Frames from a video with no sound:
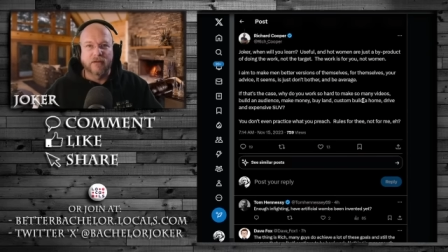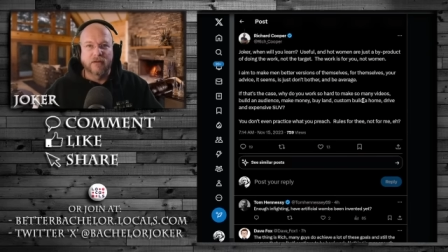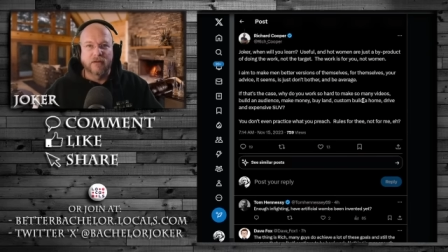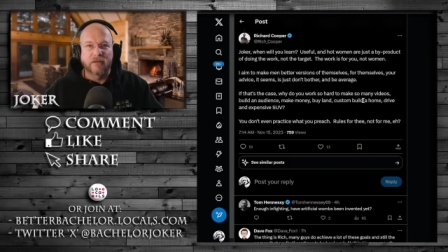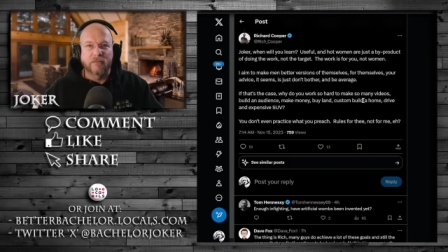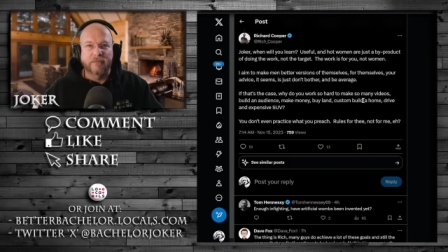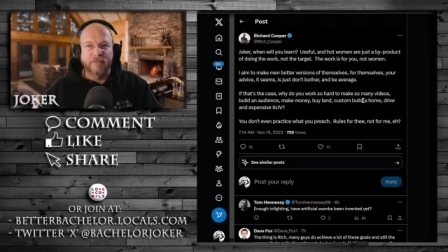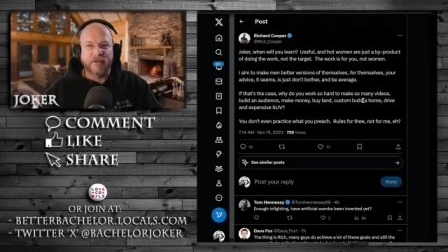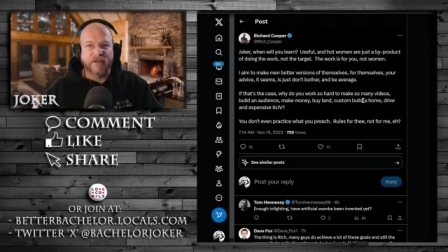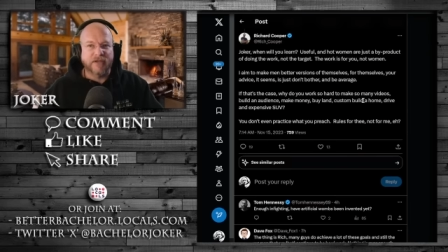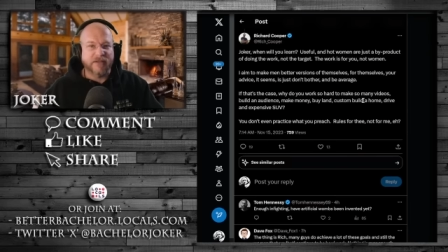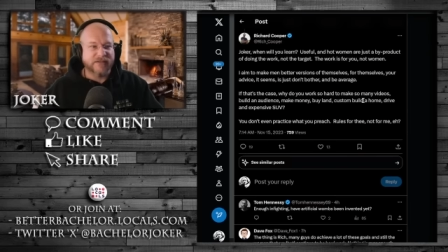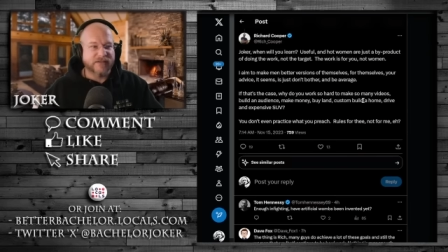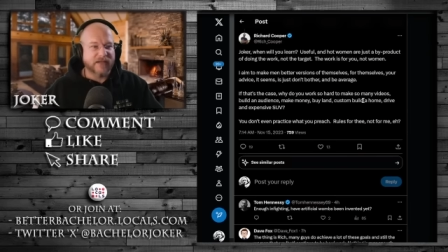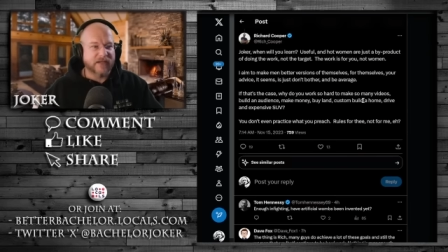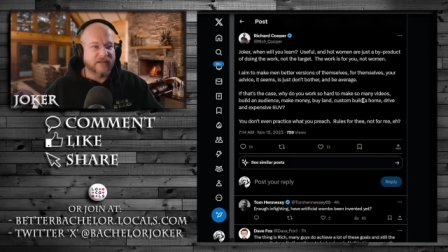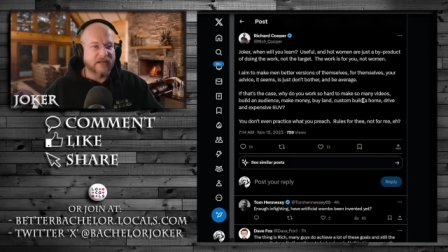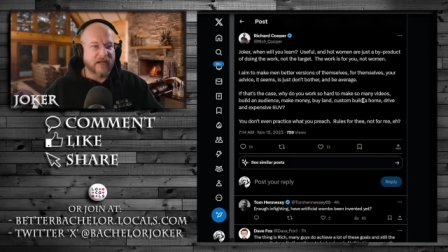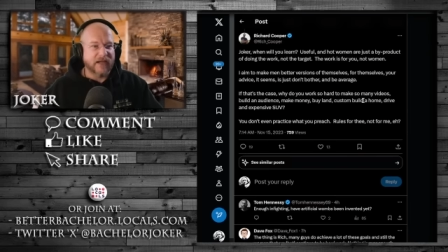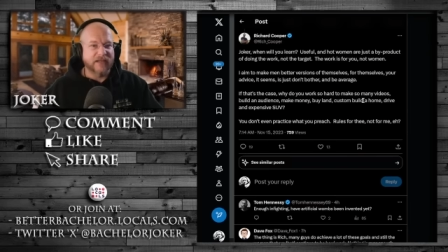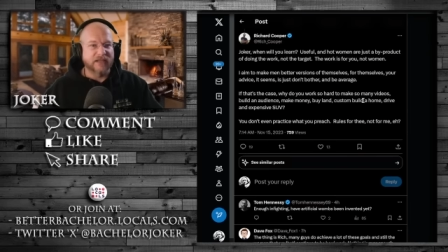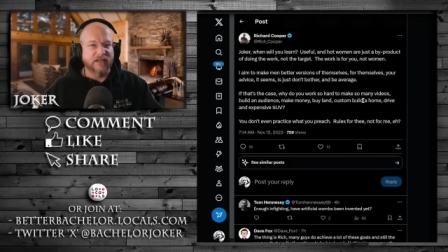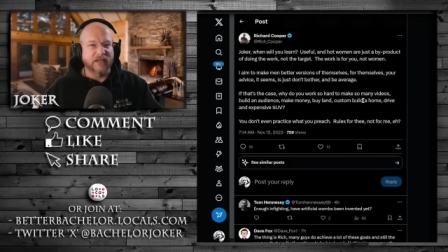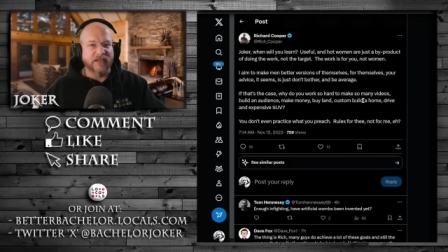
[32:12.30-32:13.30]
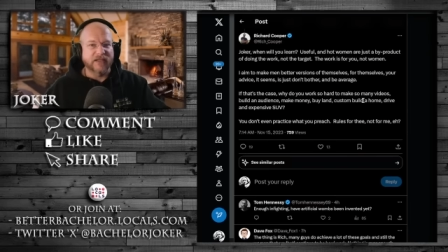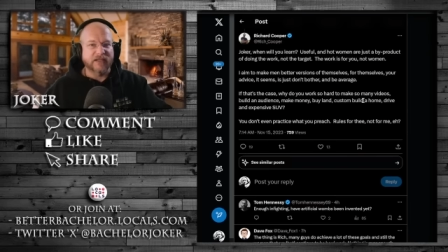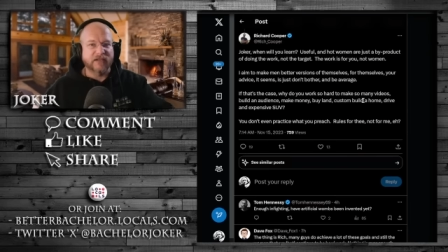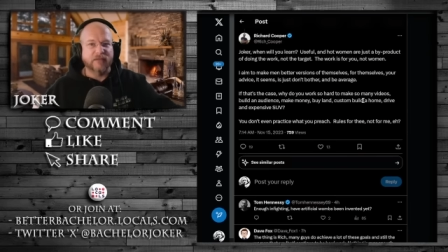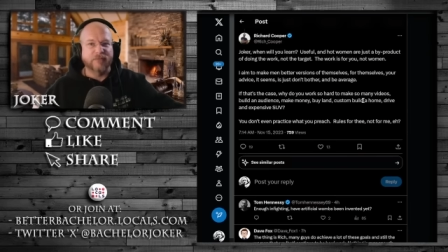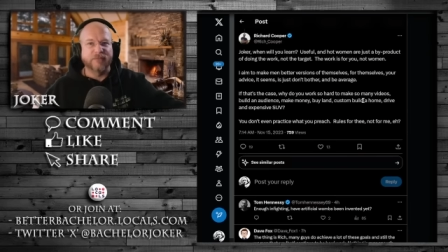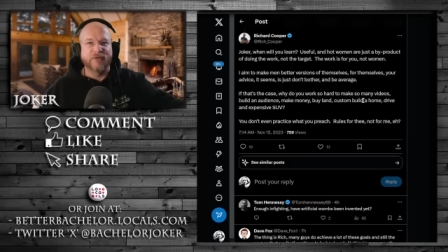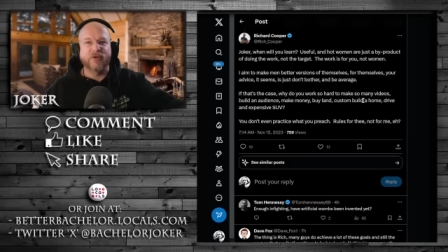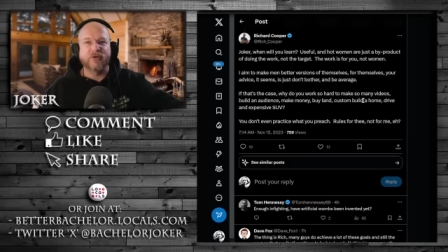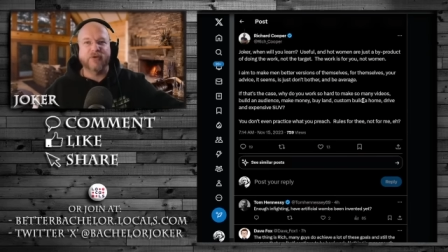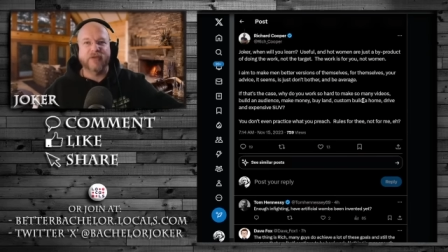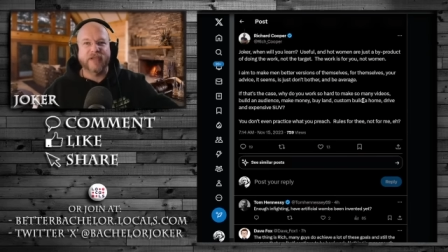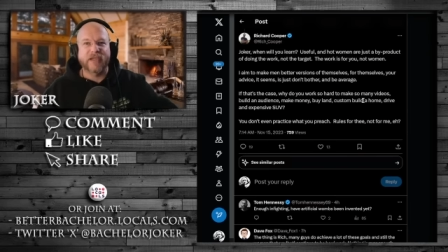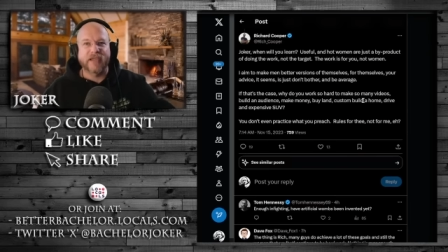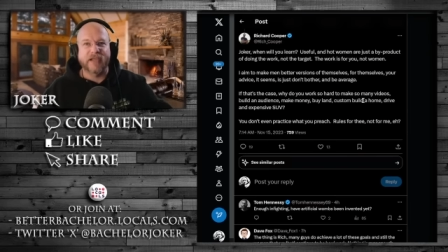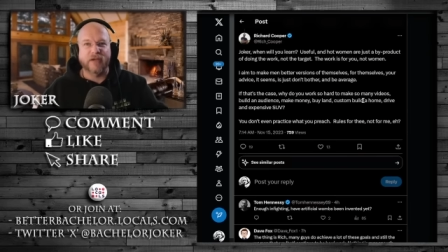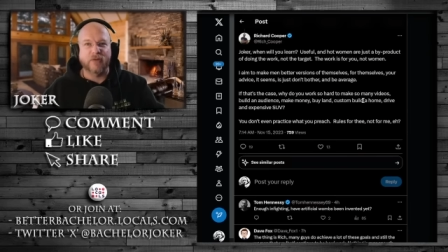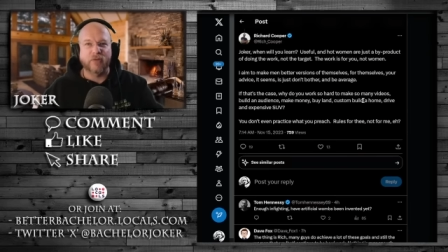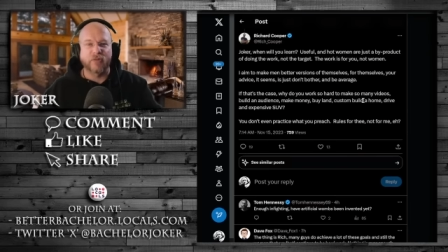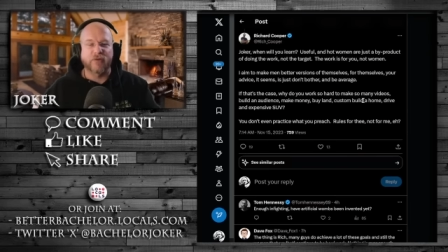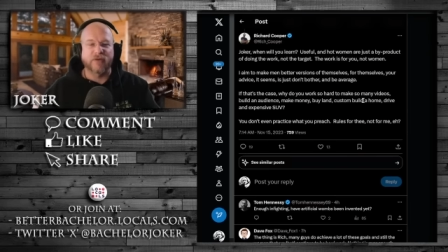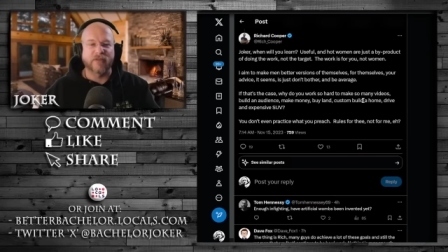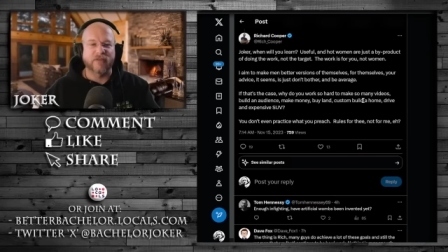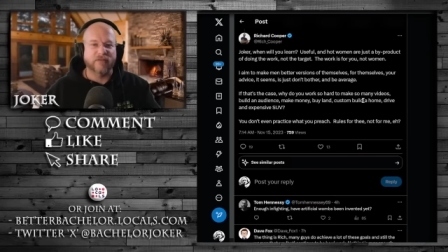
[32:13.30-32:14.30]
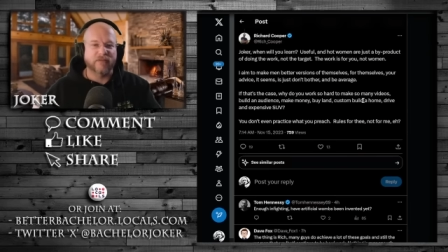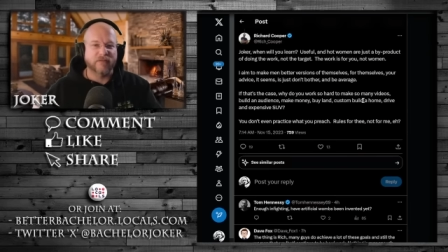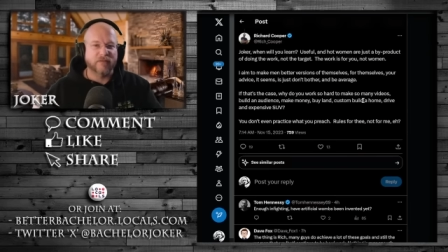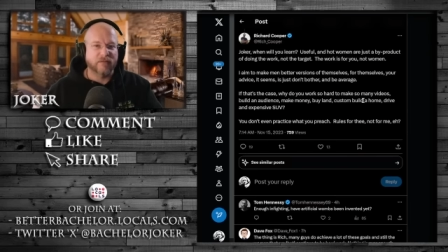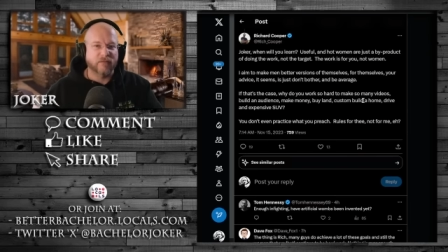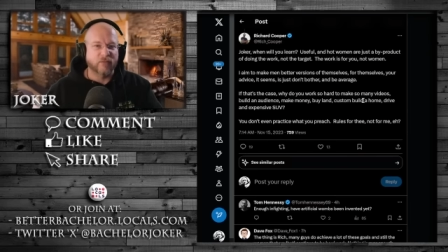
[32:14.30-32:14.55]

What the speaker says: Because I like communicating with